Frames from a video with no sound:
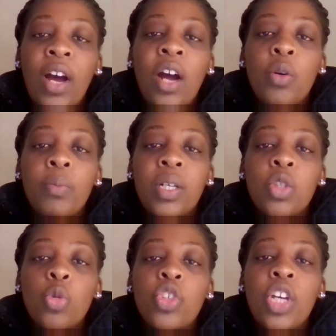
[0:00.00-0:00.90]
environment
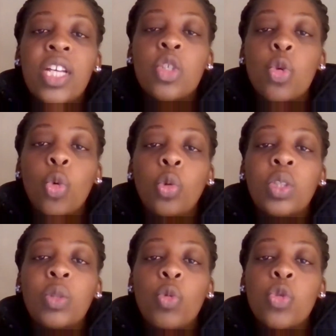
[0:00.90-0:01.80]
which has rules
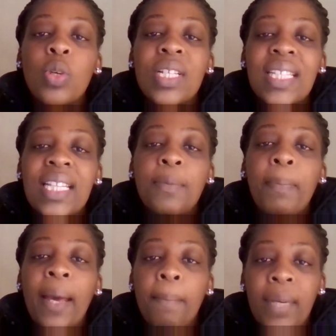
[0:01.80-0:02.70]
which were set
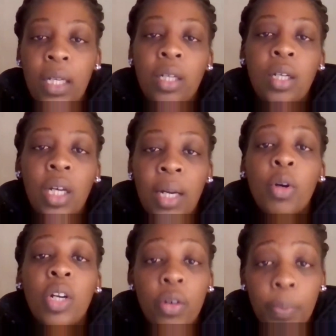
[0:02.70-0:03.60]
by men. And I'm
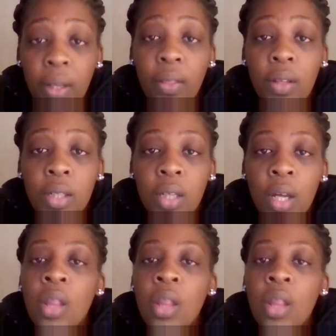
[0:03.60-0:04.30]
going to repeat this.